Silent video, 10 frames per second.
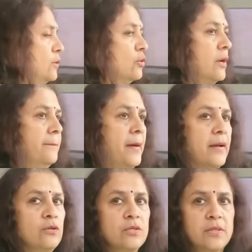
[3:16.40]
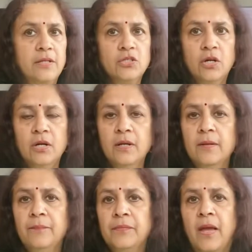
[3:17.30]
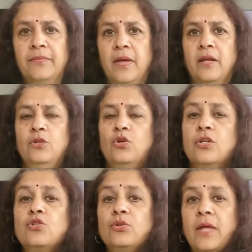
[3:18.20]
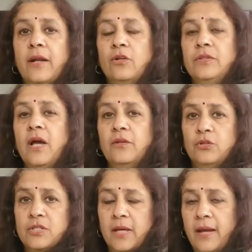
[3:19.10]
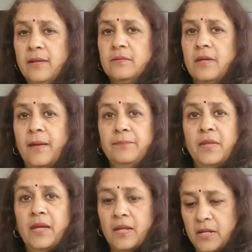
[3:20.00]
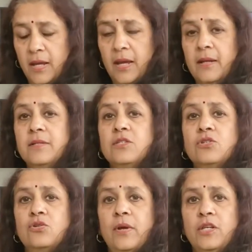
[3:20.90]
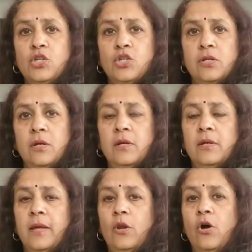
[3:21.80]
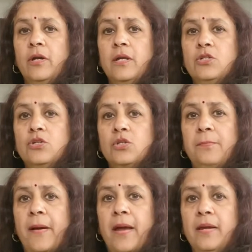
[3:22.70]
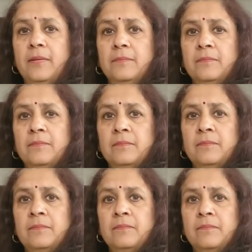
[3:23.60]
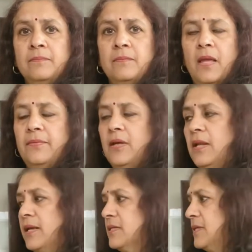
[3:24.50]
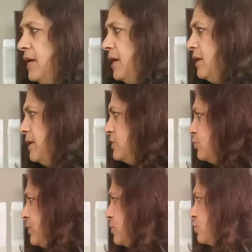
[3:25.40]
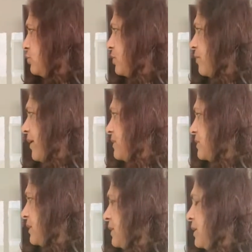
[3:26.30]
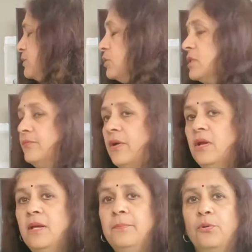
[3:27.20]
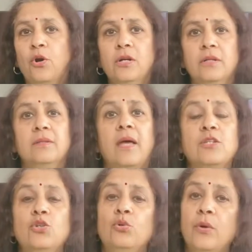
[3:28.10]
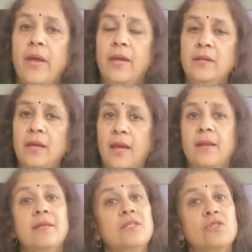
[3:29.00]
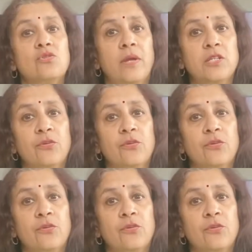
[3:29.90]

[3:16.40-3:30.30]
you come back to center, and then you can do that on the other side. Same thing, inhale and stretch, elongate your spine, and then exhale and twist to the right. So it's very important that you inhale and stretch